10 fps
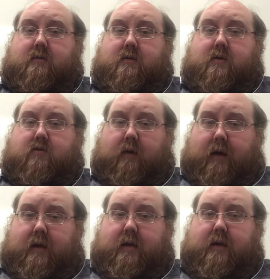
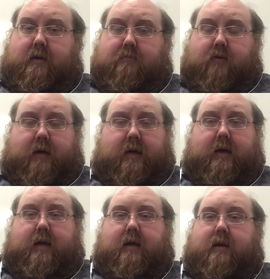crying and
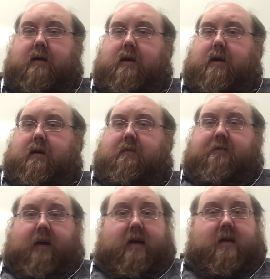praying and
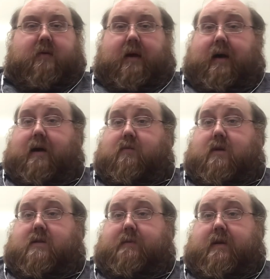finding what God
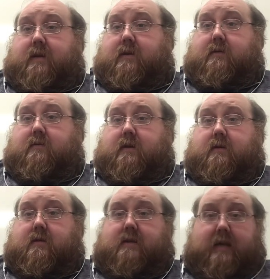wants me to do
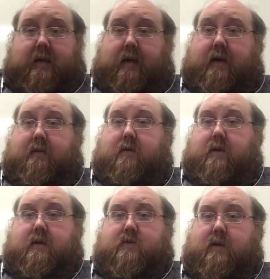and seeking after
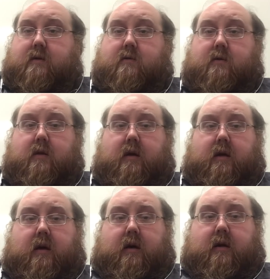His will.
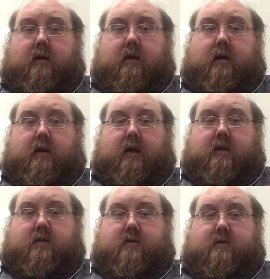
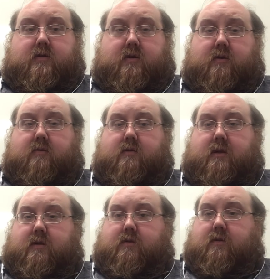It's
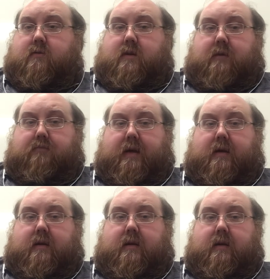truly, truly
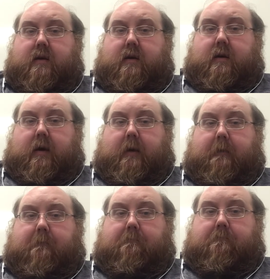been, a